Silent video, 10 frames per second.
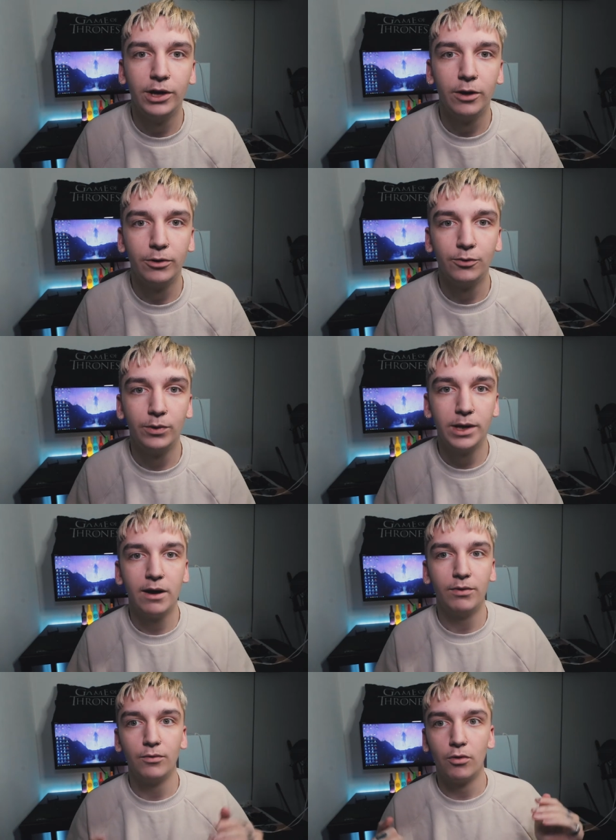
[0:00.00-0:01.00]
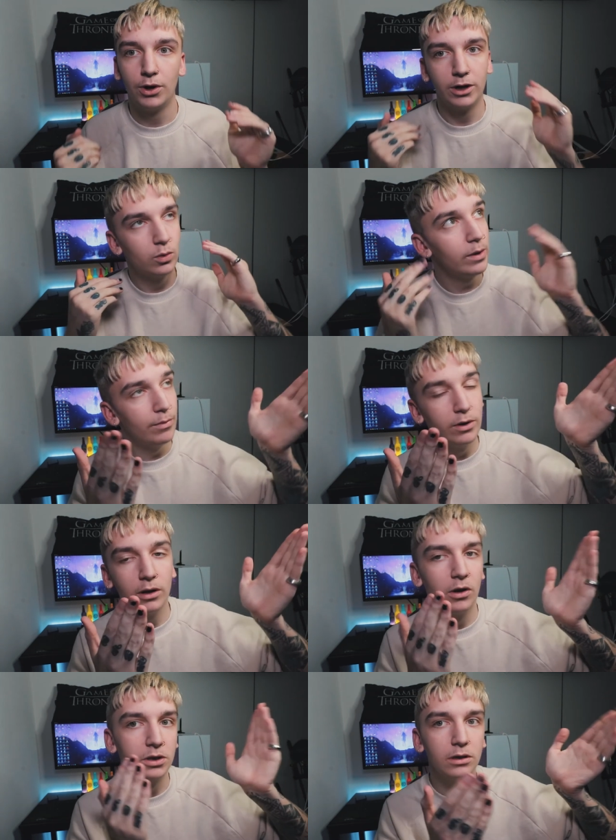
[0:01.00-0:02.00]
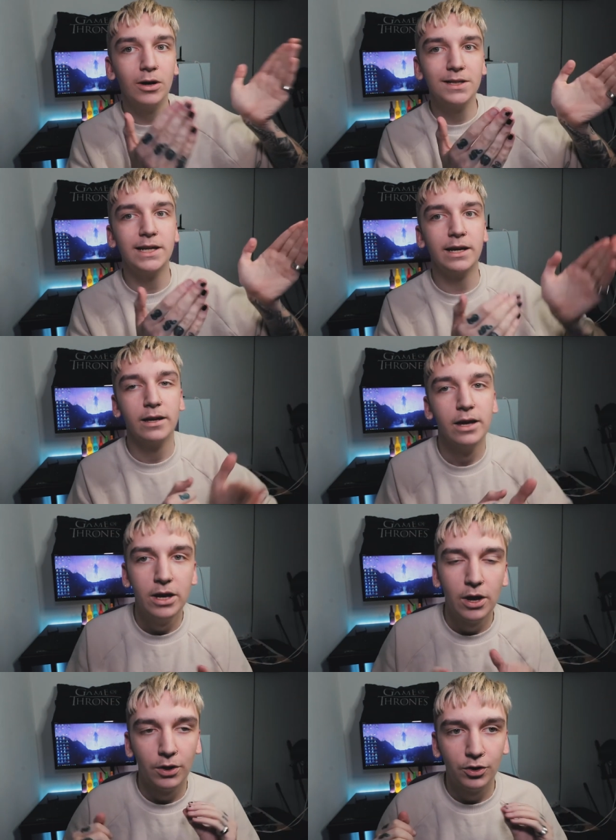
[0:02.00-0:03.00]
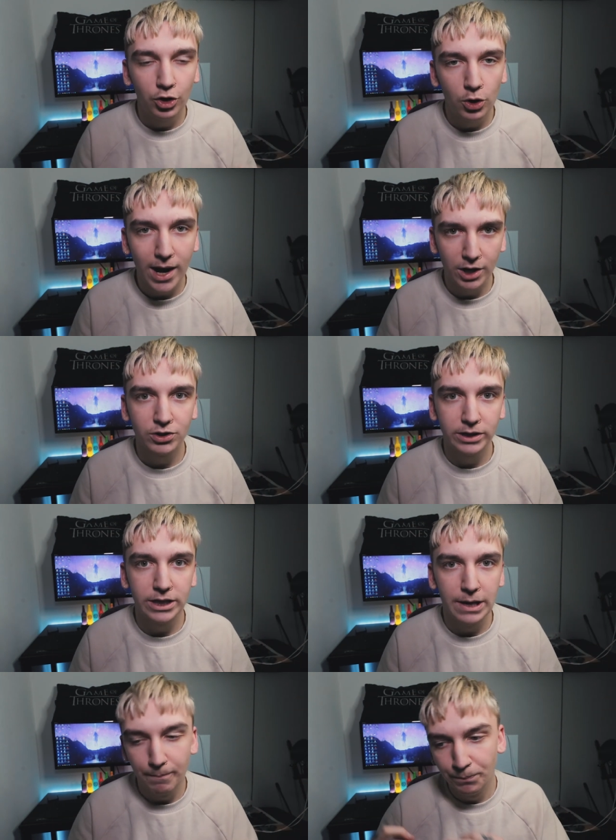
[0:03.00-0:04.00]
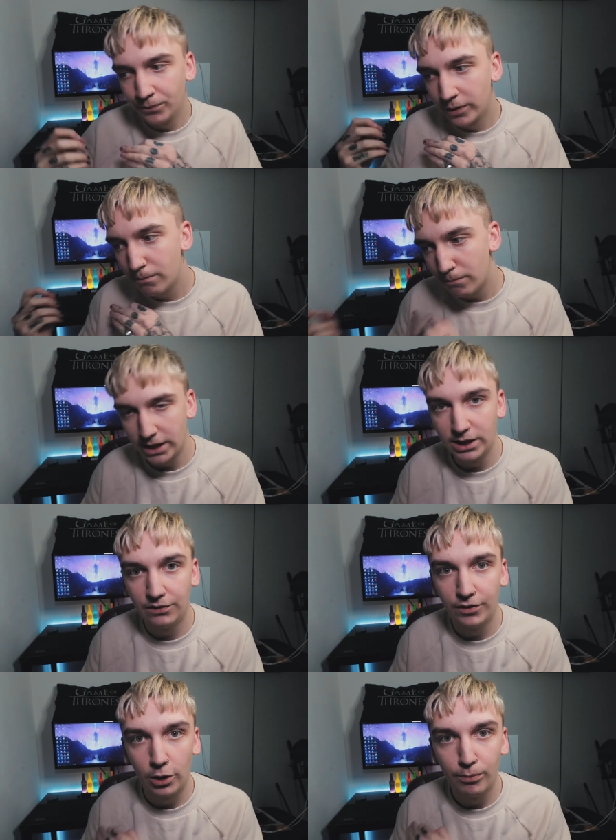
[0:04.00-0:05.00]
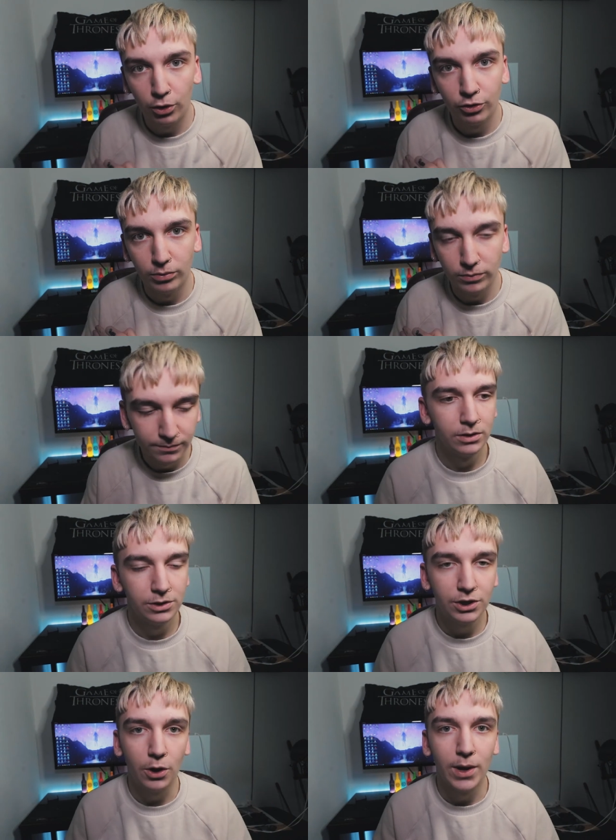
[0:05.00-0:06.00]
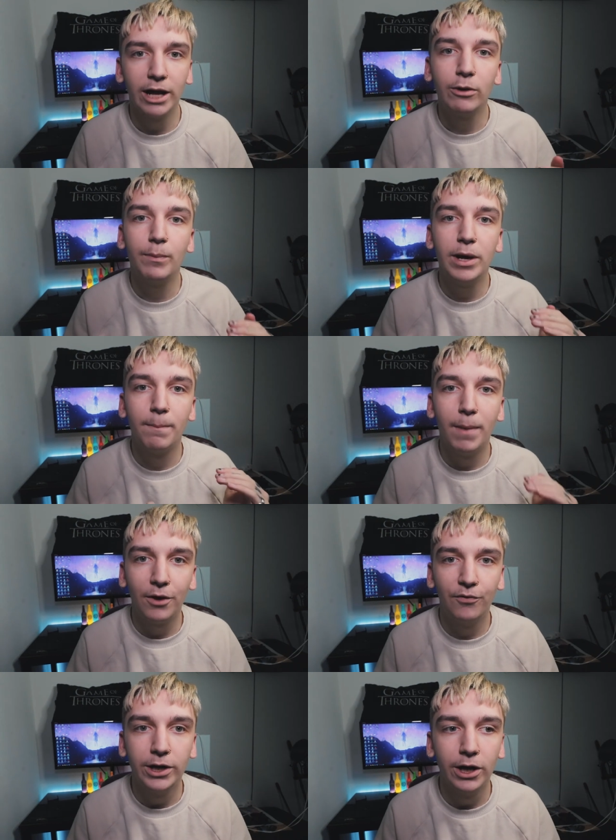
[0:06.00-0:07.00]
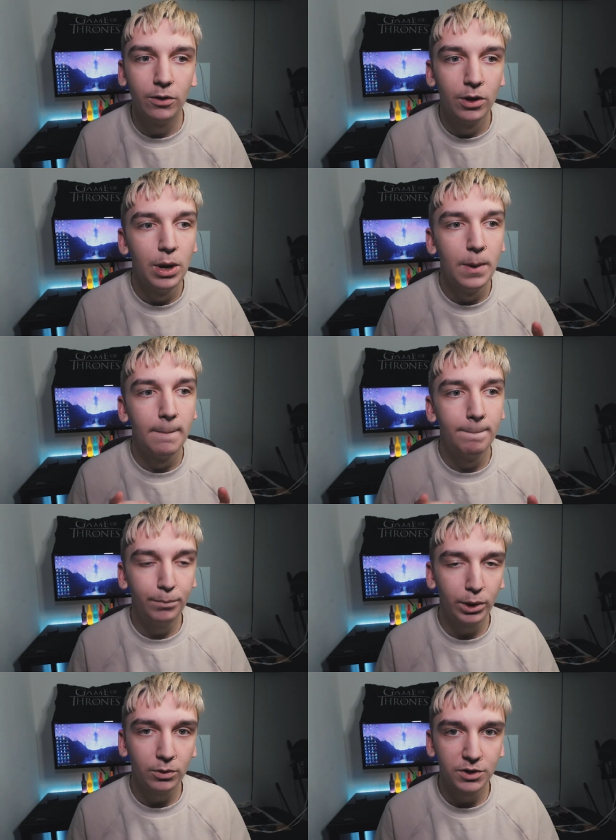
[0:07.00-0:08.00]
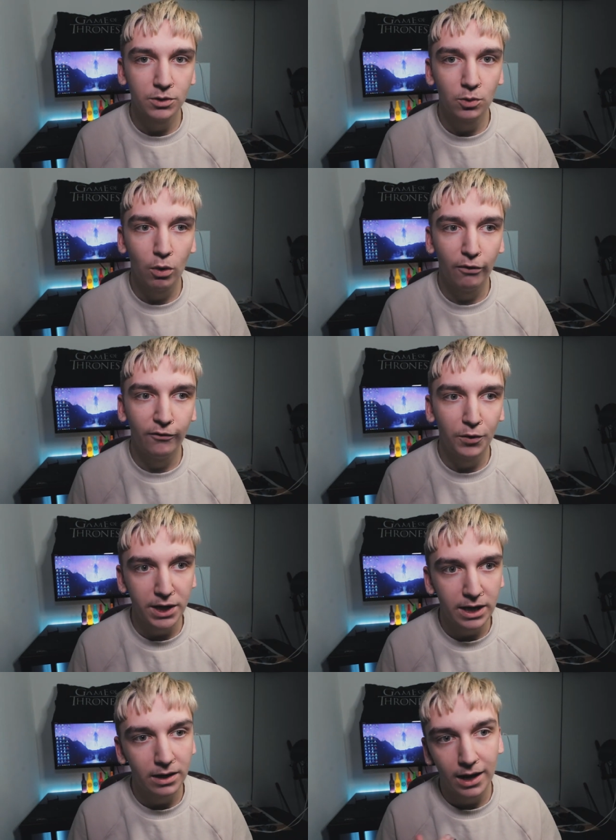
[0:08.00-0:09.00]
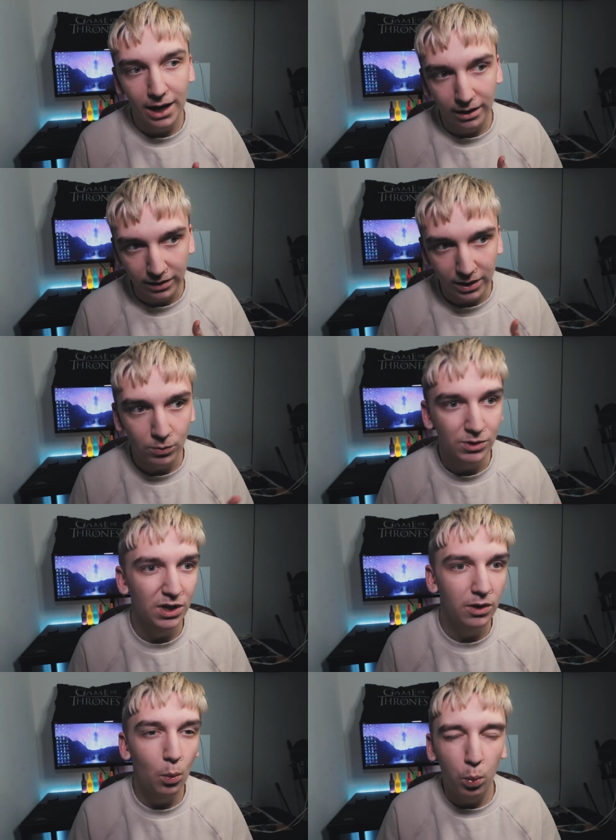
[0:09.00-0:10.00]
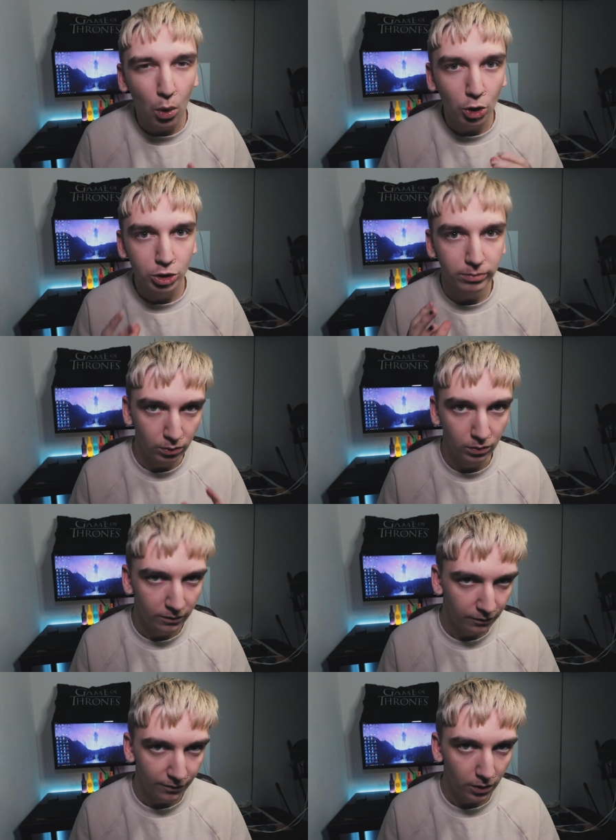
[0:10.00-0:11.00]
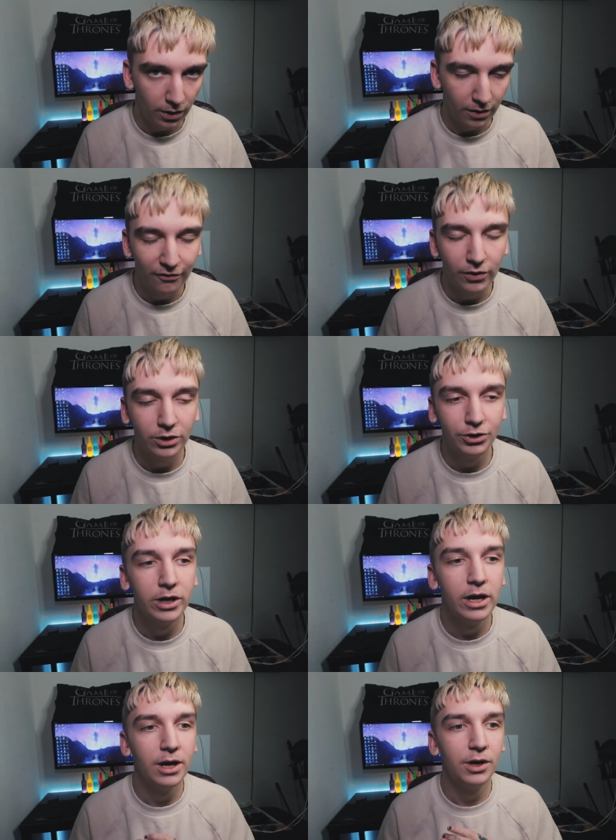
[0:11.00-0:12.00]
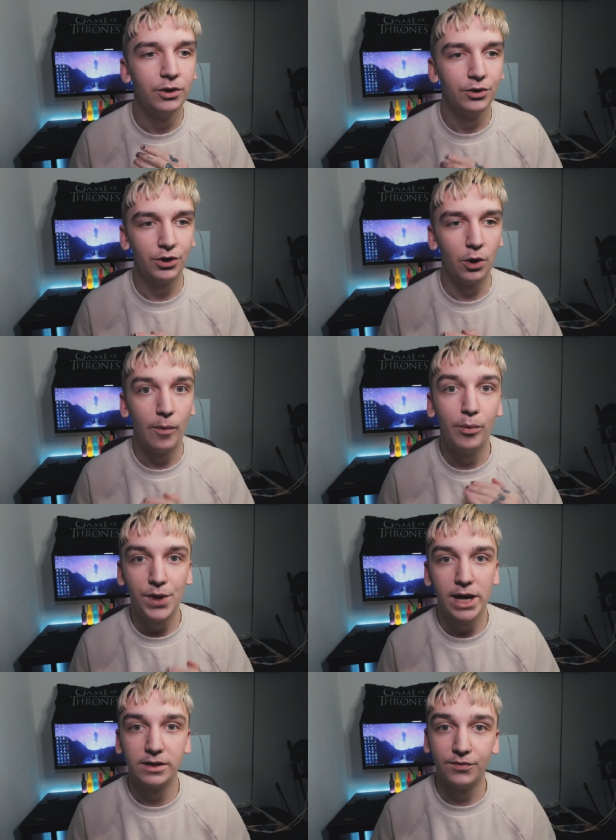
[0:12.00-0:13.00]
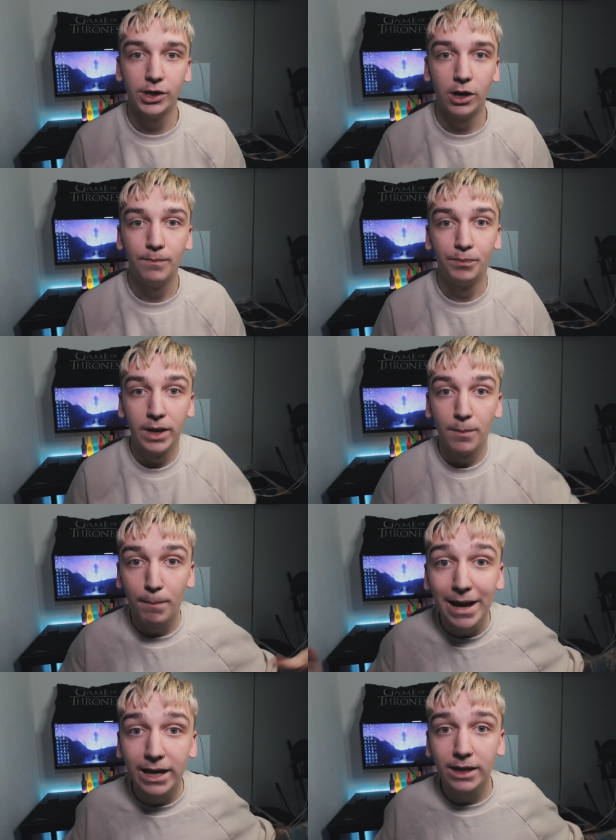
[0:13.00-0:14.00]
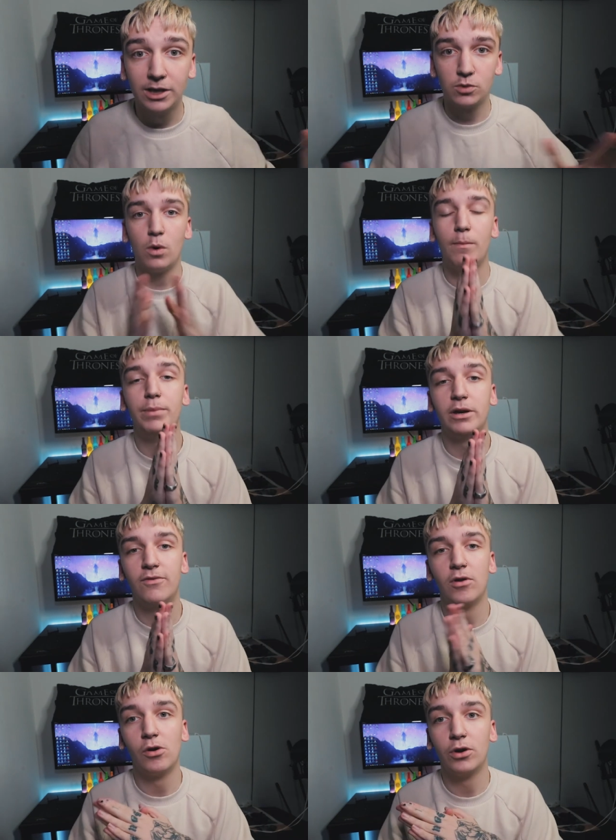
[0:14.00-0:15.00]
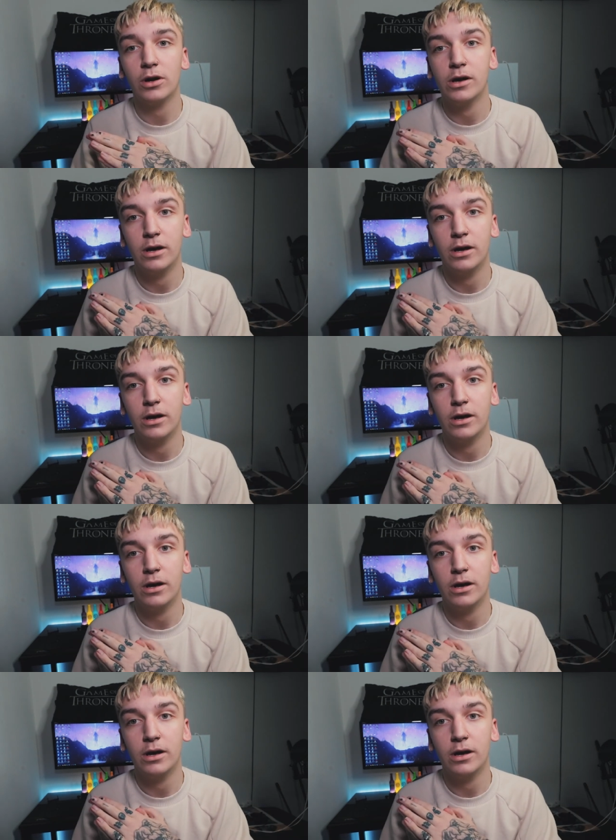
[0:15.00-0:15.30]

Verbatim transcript: video because we didn't have the right equipment, like lighting, to actually make this video possible. So it ended up being a bad video, but it was still quite funny and it was watchable uh, footage. So I put that into the video, making this one big vlog